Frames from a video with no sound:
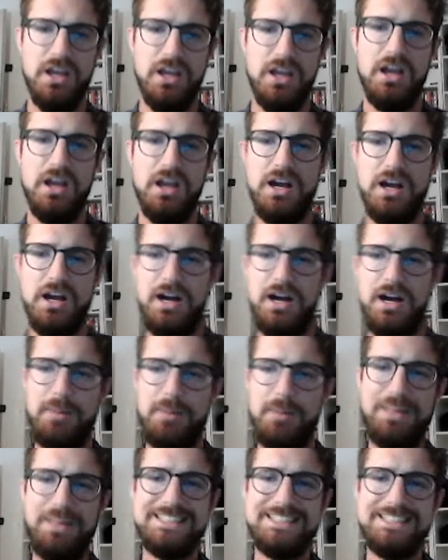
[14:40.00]

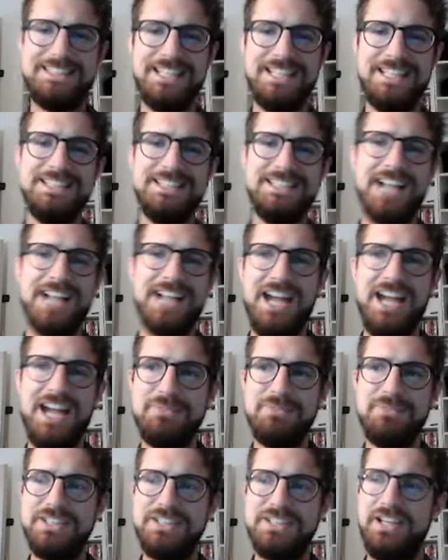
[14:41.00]
But
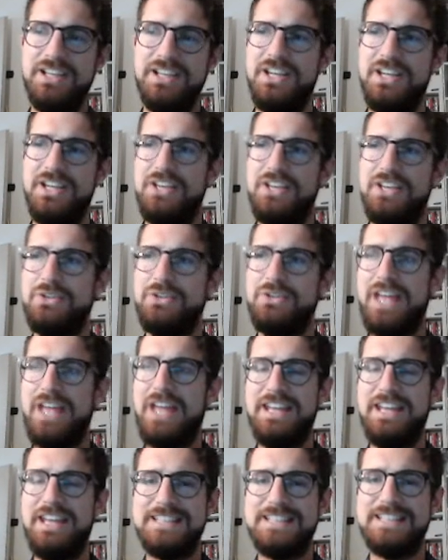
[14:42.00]
sometimes you get
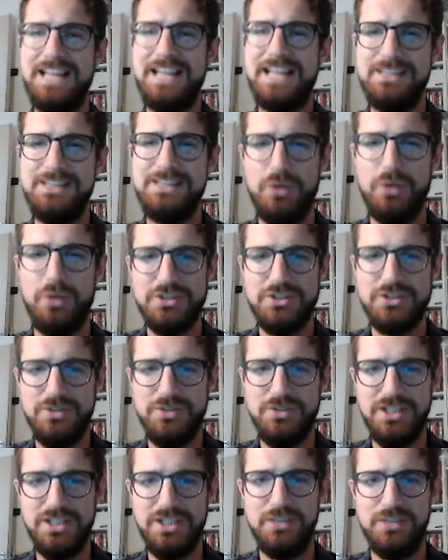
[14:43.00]
exactly what you
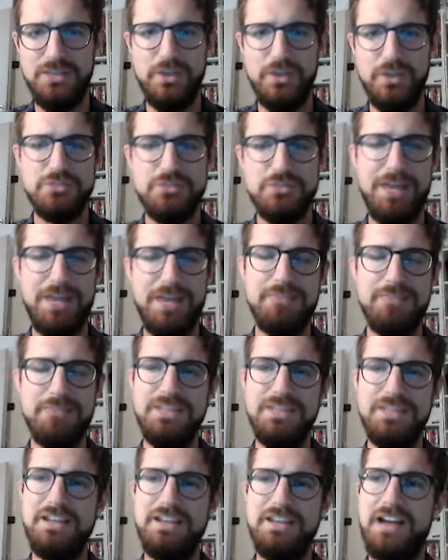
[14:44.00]
need, which might
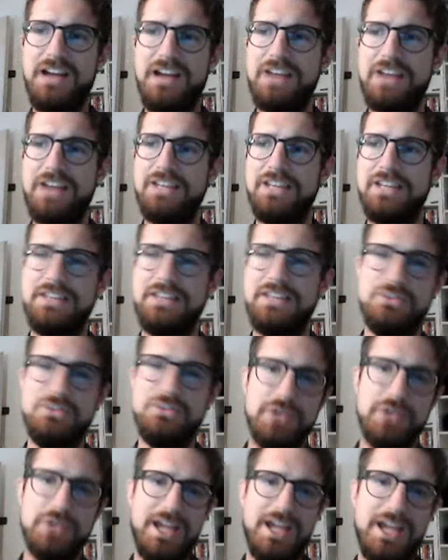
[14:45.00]
be a guardian that
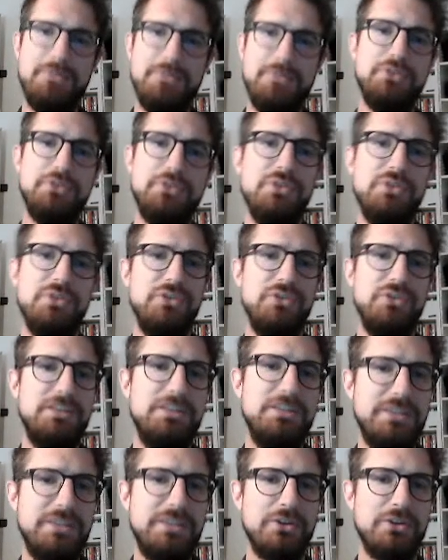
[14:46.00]
you're able to defeat
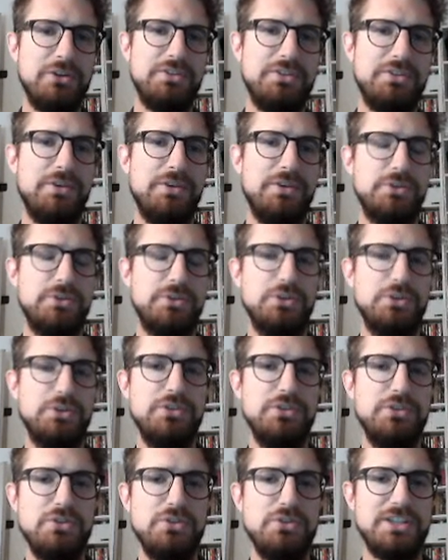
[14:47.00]
because of the resources
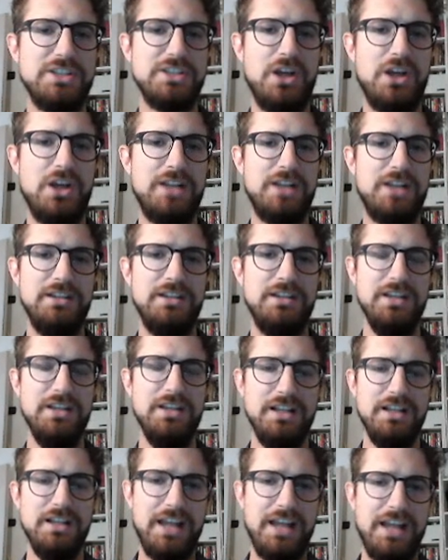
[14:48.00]
you just got.
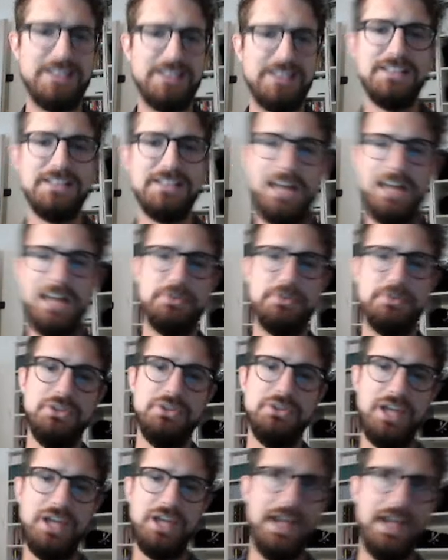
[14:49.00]
Like sometimes you
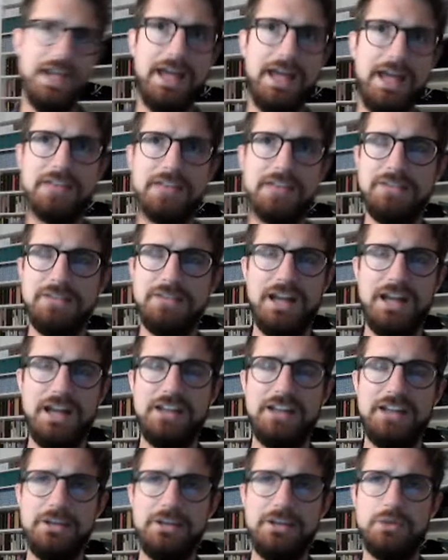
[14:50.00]
get a
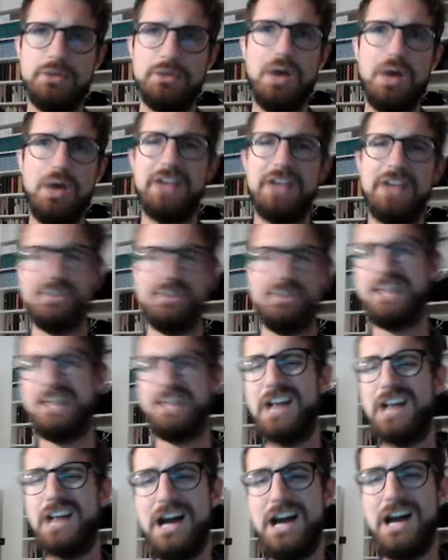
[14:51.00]
guardian requiring a
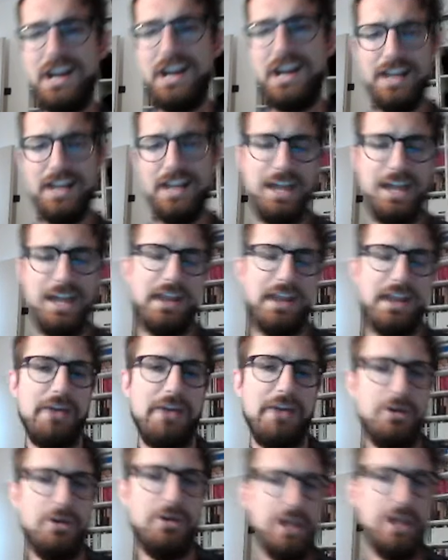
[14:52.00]
car and an
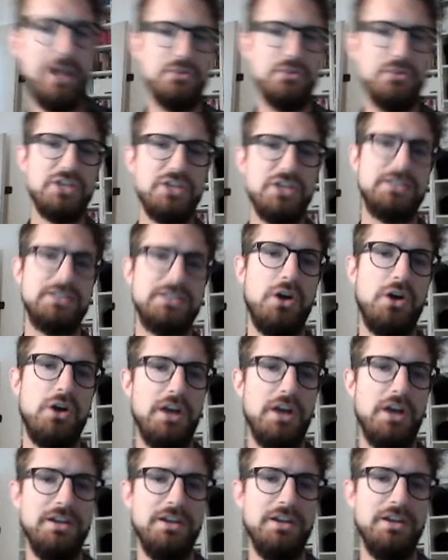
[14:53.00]
arrow, and you just
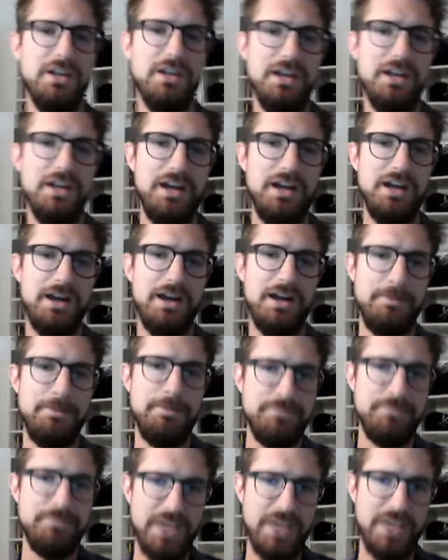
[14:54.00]
got
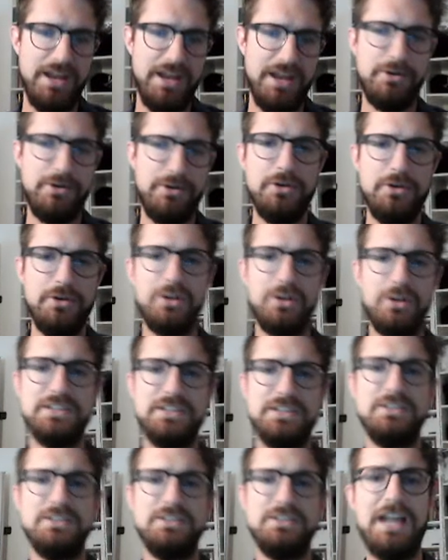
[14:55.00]
an arrow, or
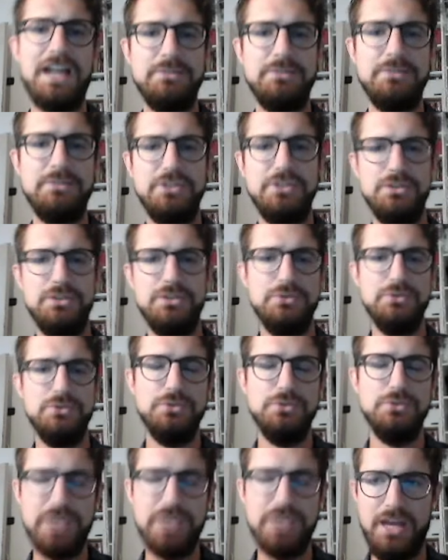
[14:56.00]
sometimes
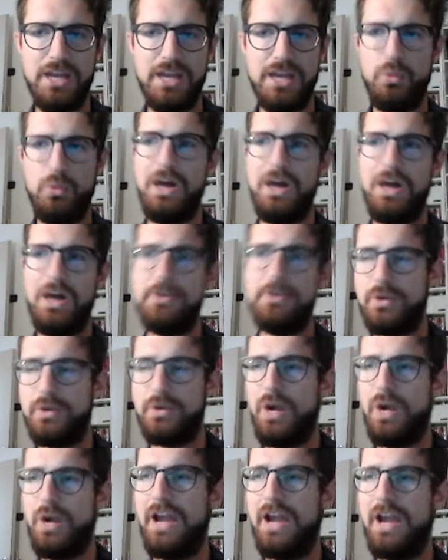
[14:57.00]
you get one
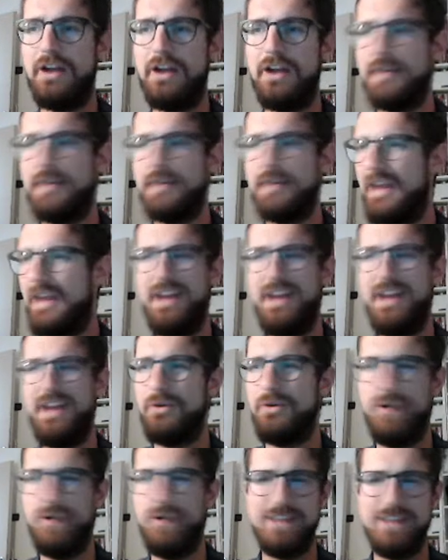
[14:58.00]
require an
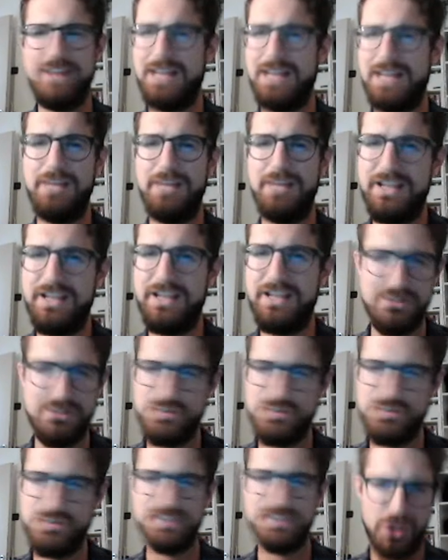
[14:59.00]
arrow and a tablet, and you
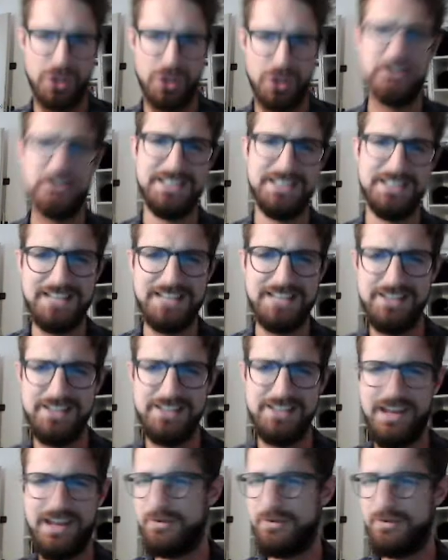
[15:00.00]
just got exactly
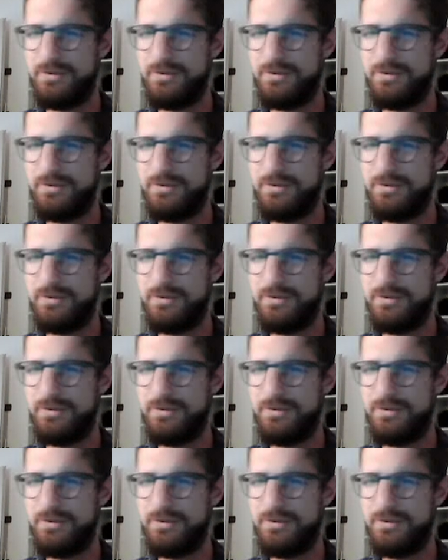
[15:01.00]
an arrow and a